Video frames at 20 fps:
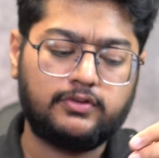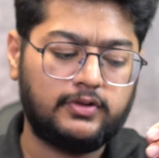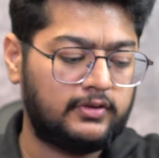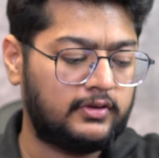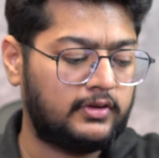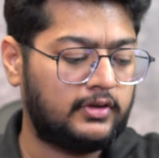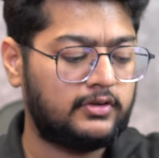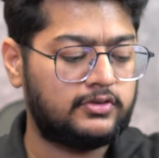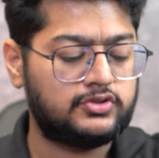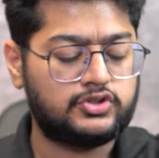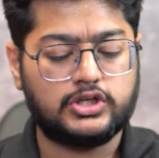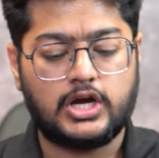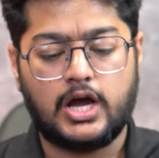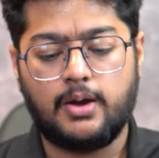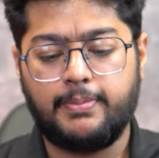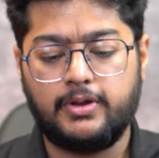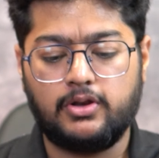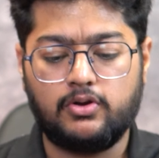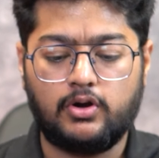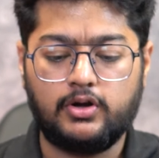scissor is
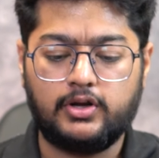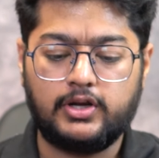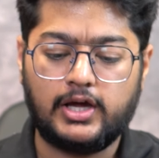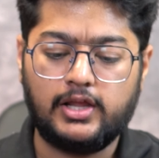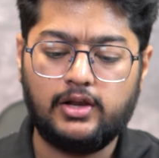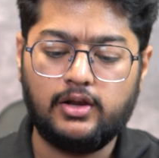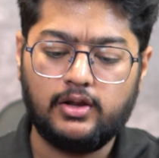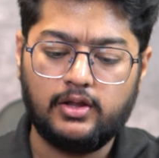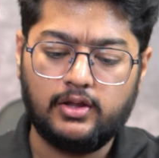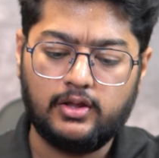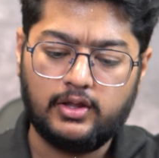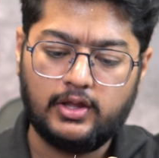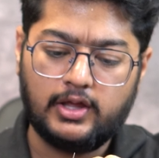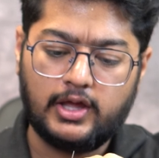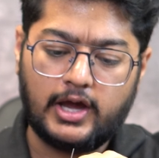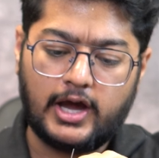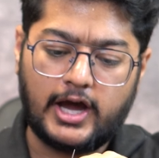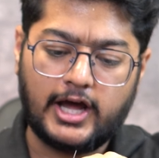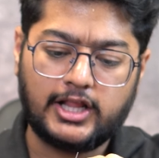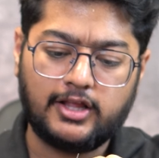sharp and not dull,
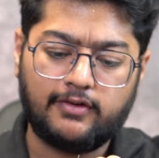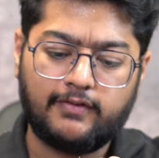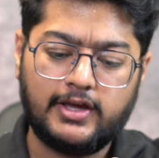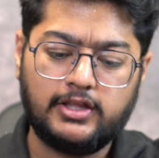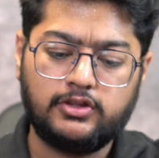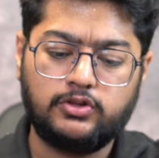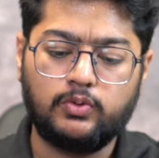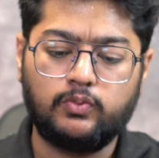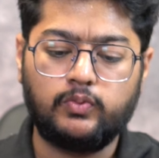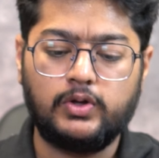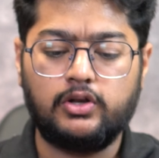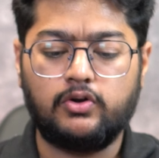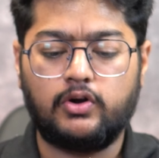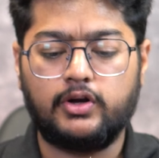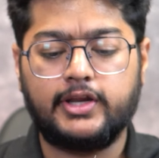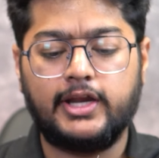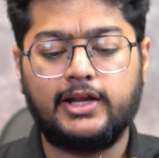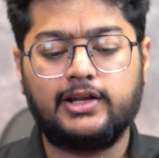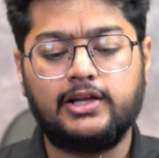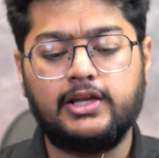otherwise you will
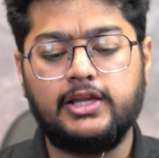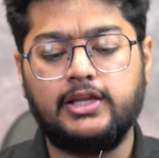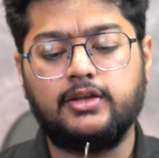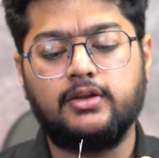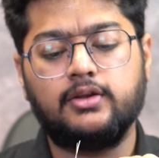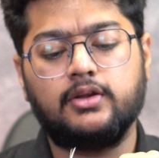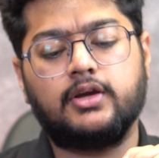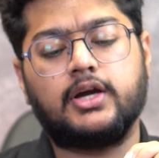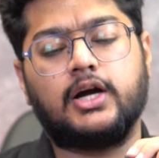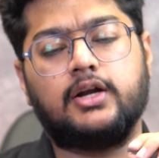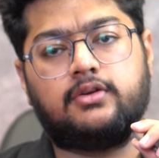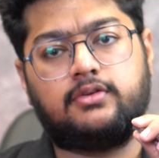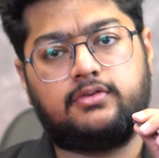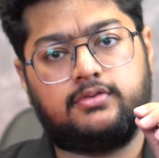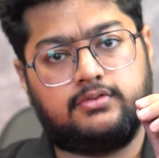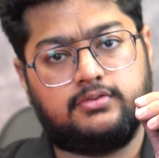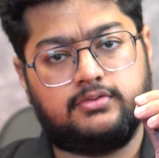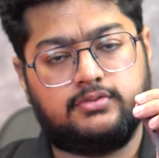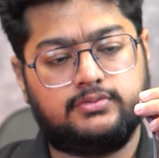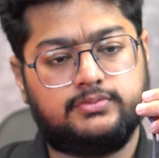not get clean
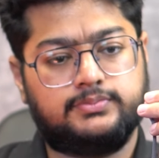cuts.